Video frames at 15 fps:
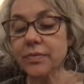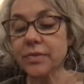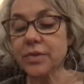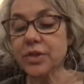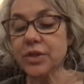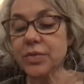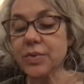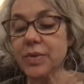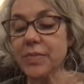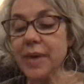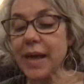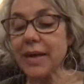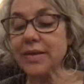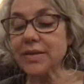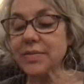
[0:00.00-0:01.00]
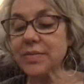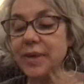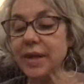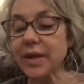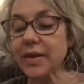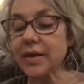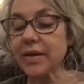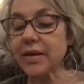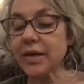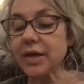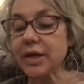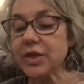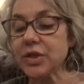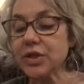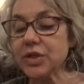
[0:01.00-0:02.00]
She went back to Meg.
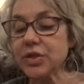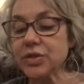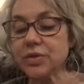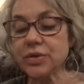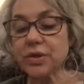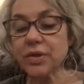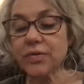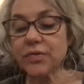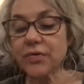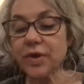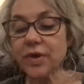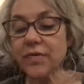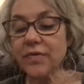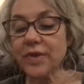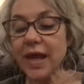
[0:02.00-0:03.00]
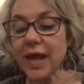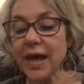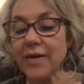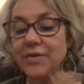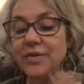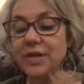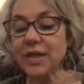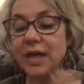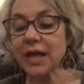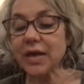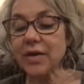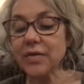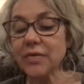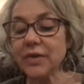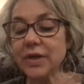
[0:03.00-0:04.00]
She stood in front of the house and
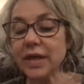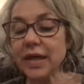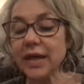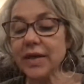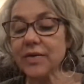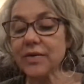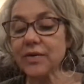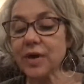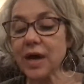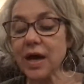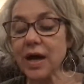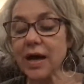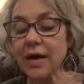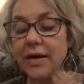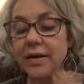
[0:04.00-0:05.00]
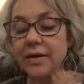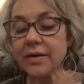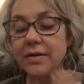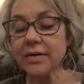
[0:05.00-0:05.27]
held the candle high.